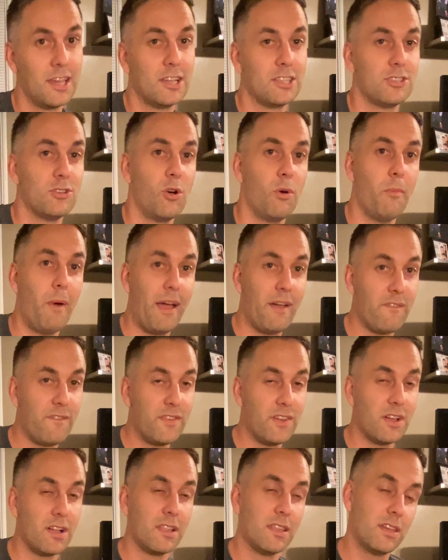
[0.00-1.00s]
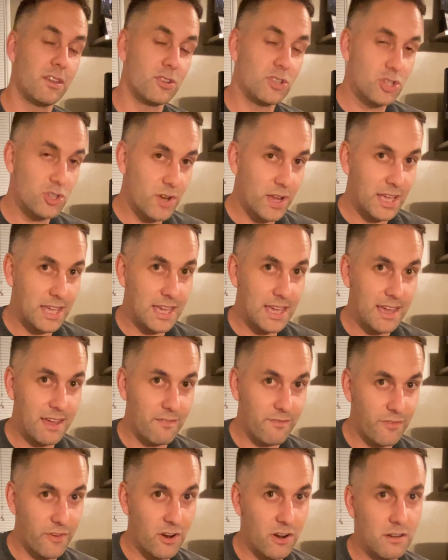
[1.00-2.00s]
So it might feel a little tricky at
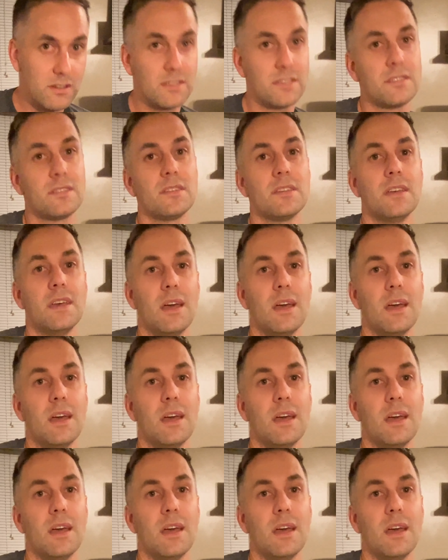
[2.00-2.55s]
first,